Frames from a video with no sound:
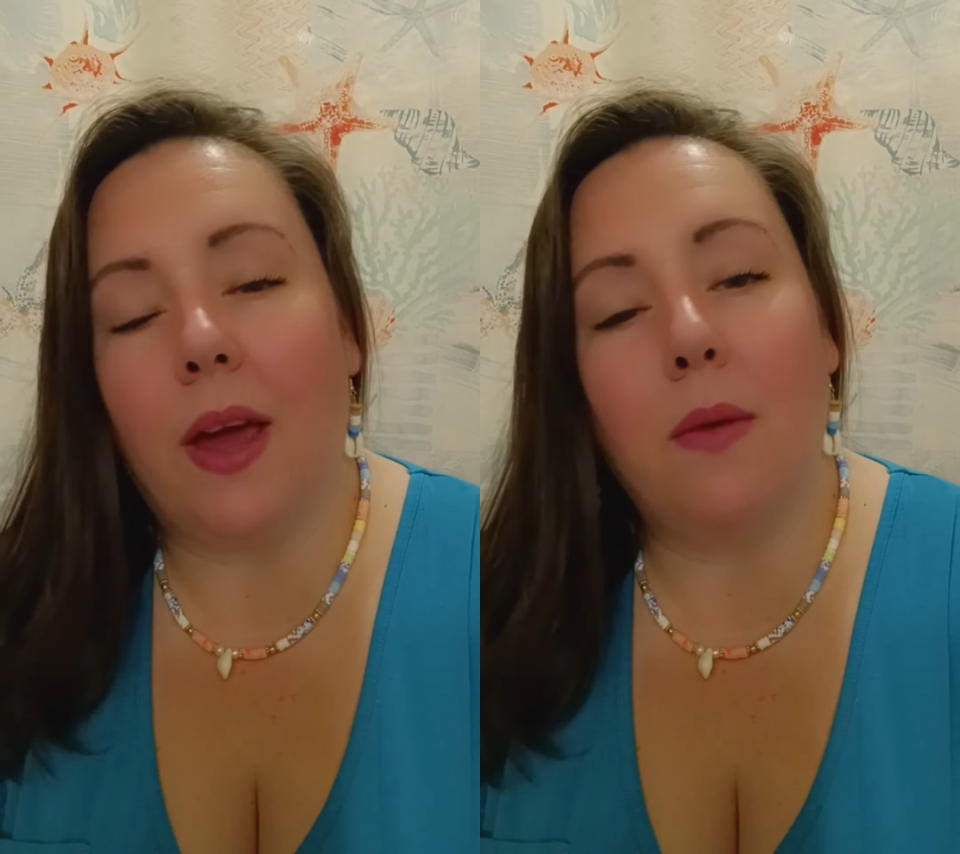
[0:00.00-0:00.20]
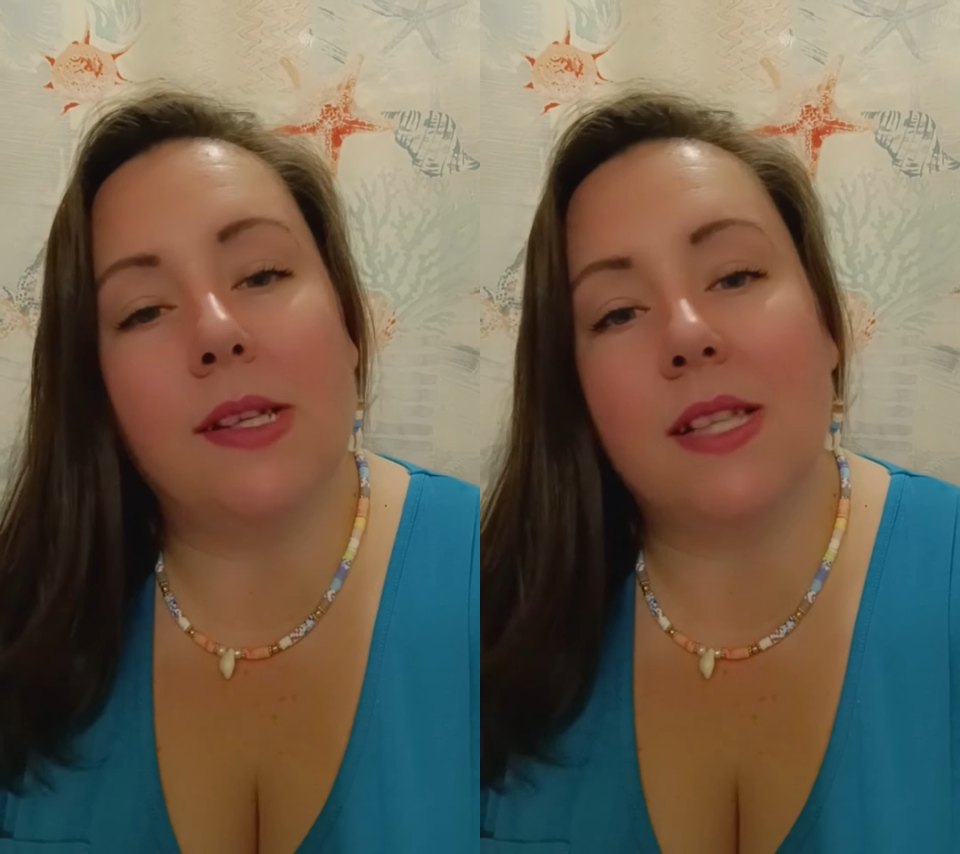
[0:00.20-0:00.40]

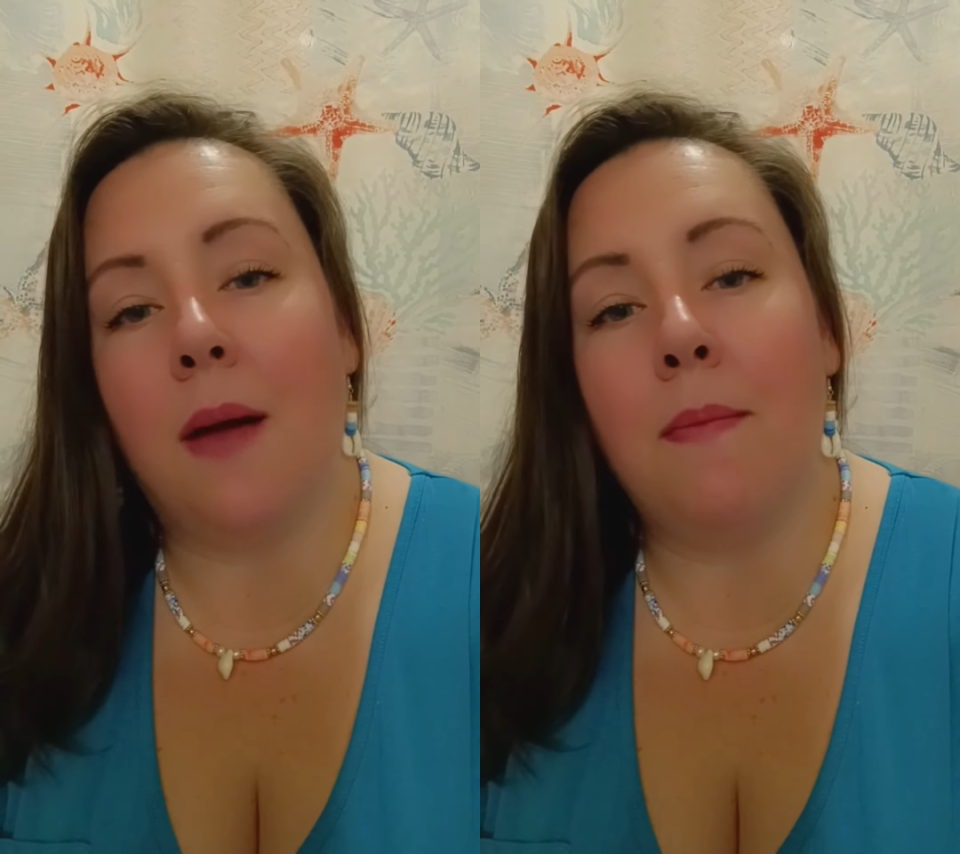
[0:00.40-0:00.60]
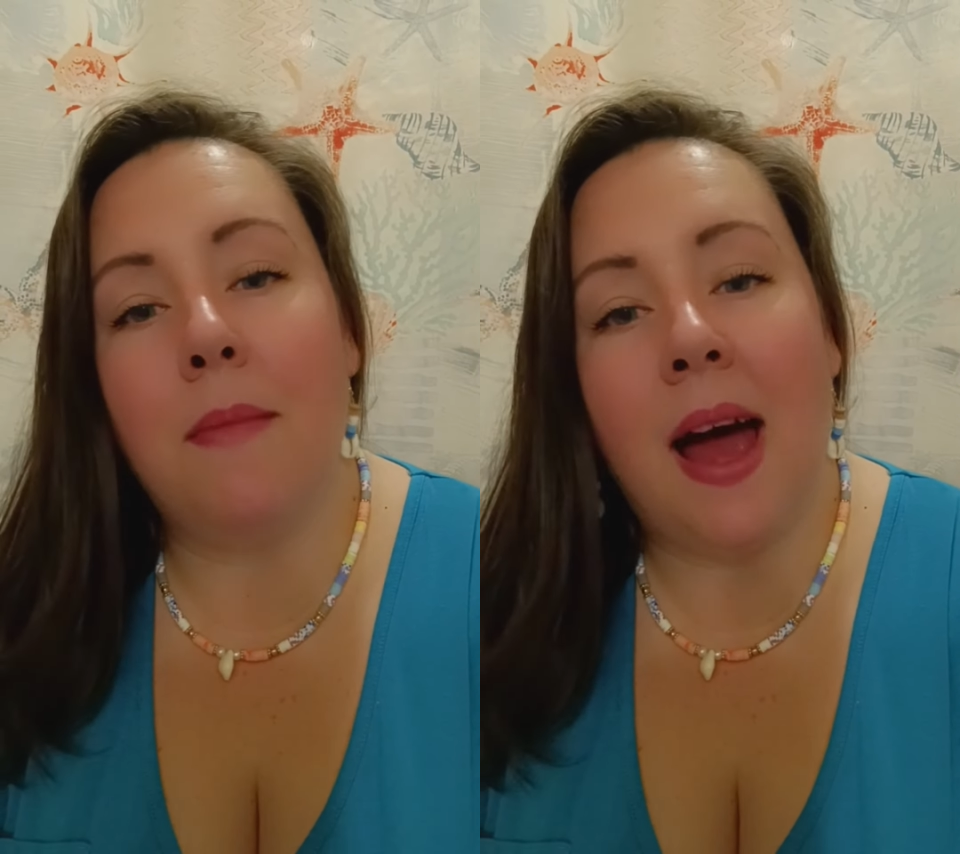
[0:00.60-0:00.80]
It was a
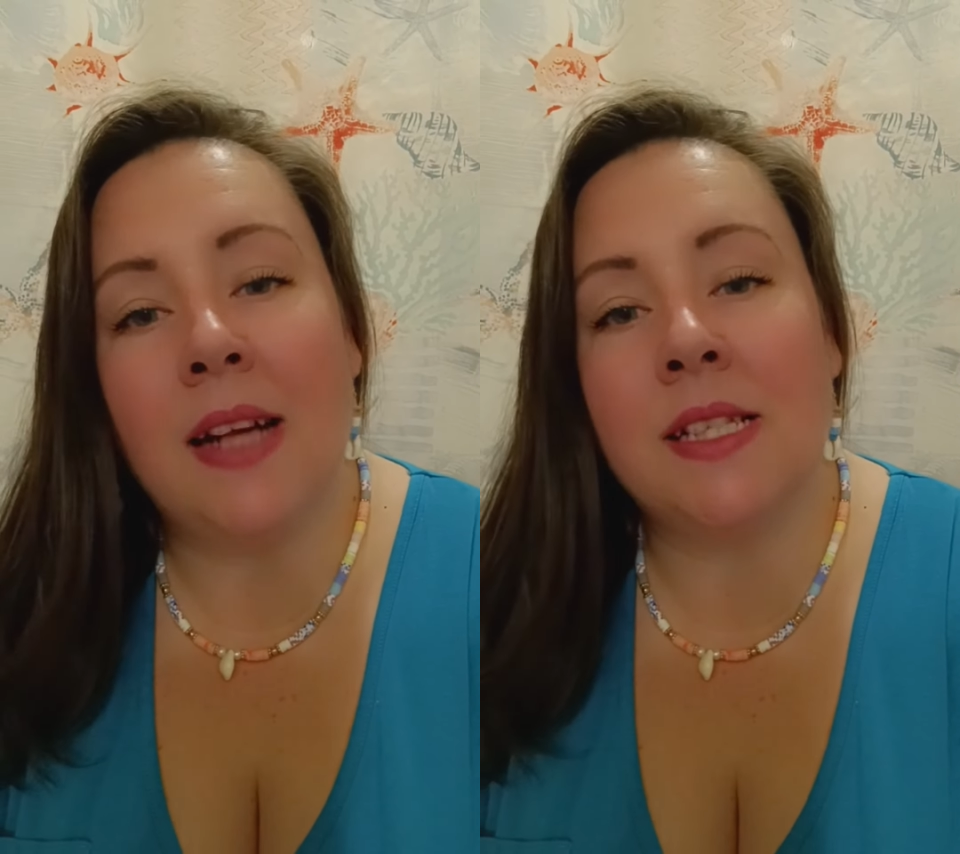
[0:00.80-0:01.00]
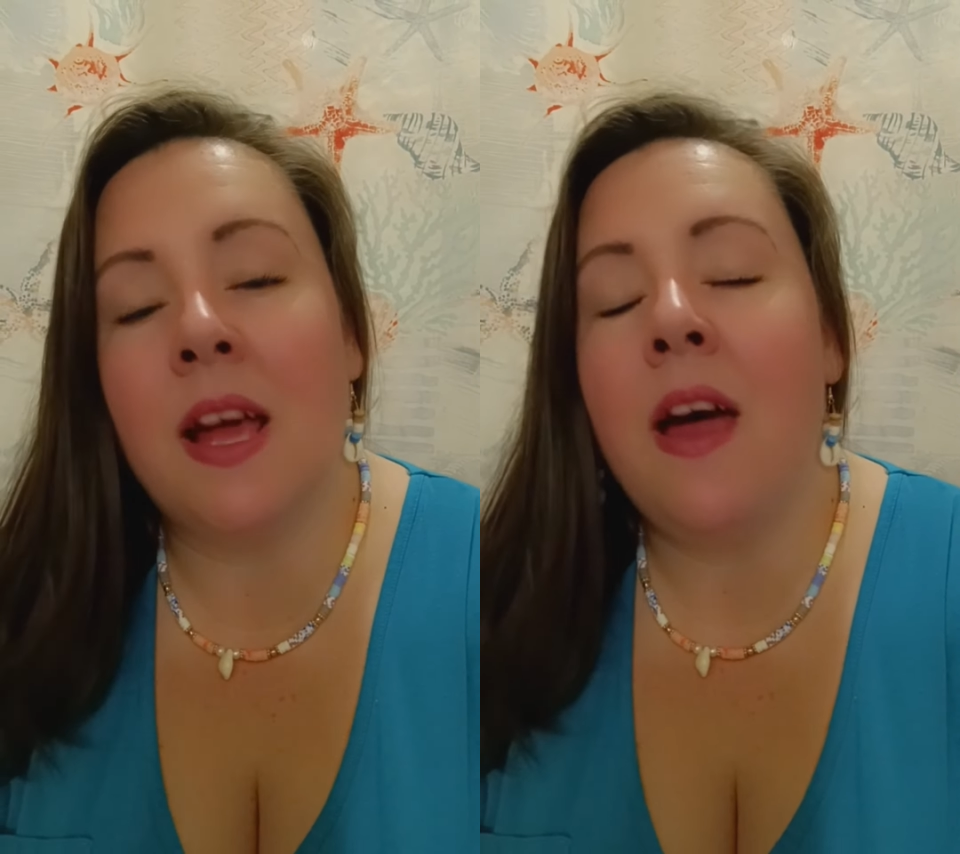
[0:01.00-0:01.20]

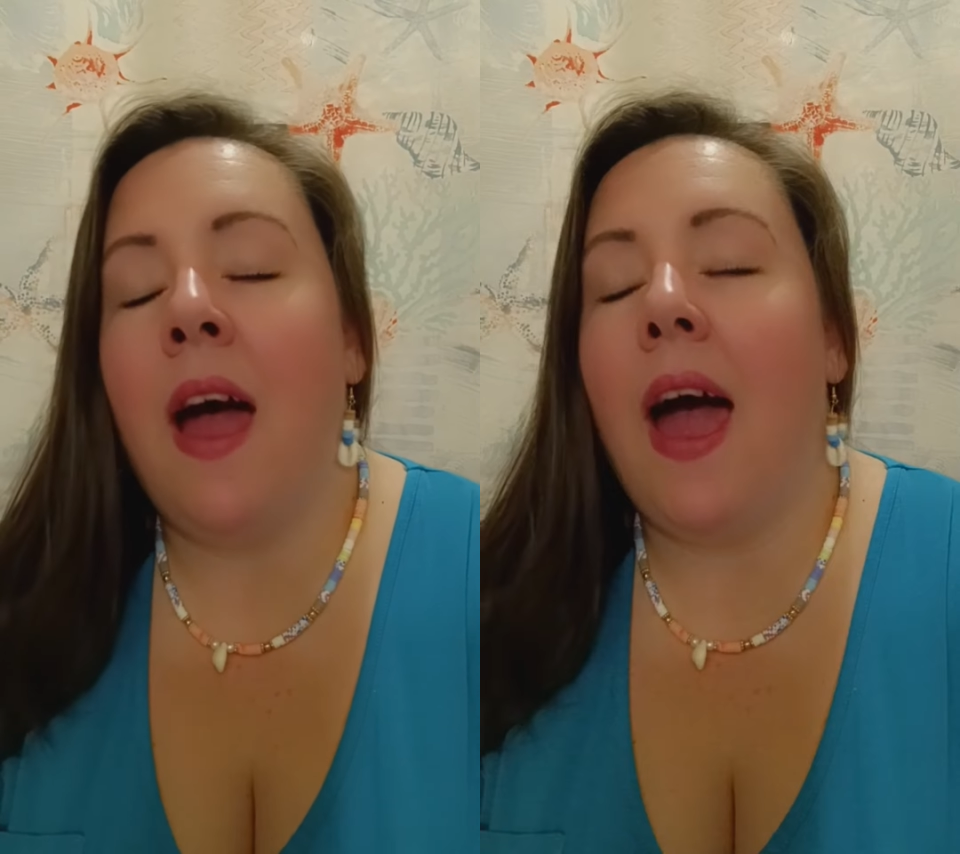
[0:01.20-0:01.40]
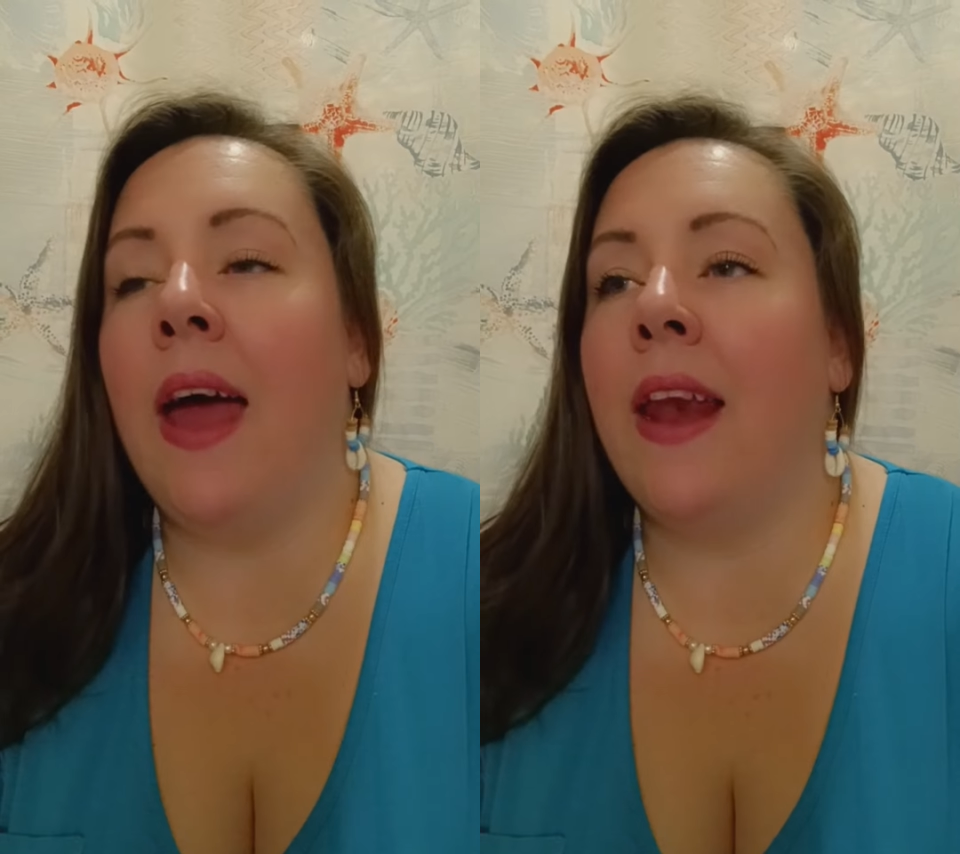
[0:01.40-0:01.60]
mess,
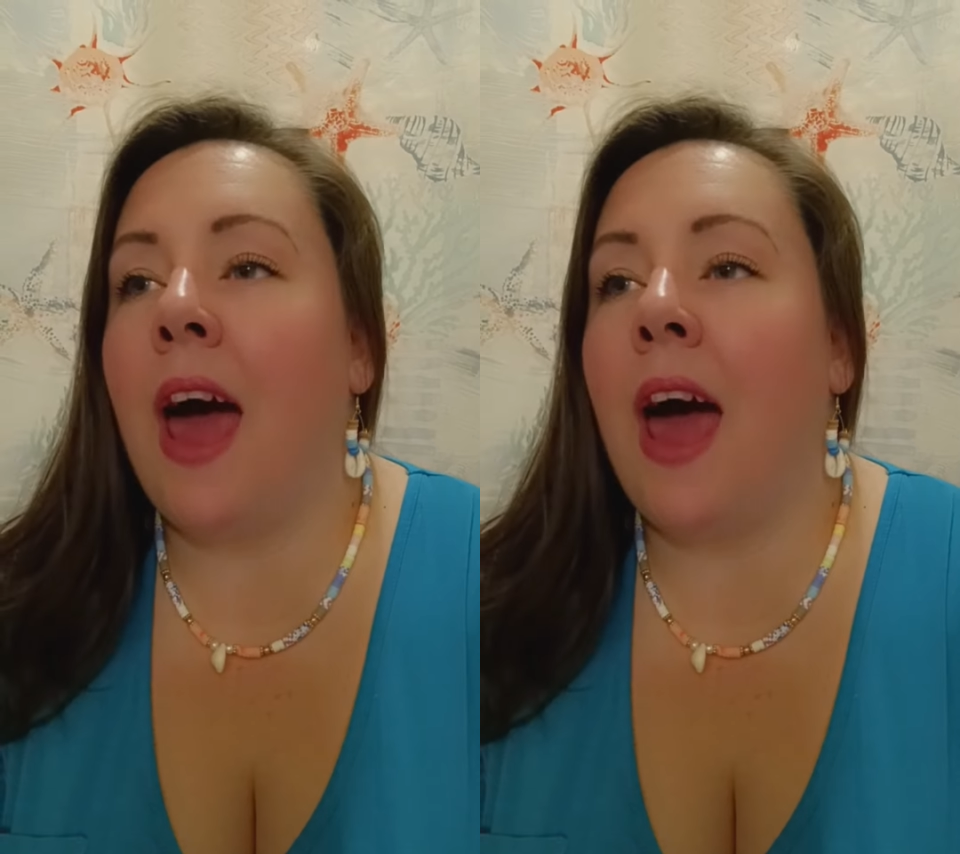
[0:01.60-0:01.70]
and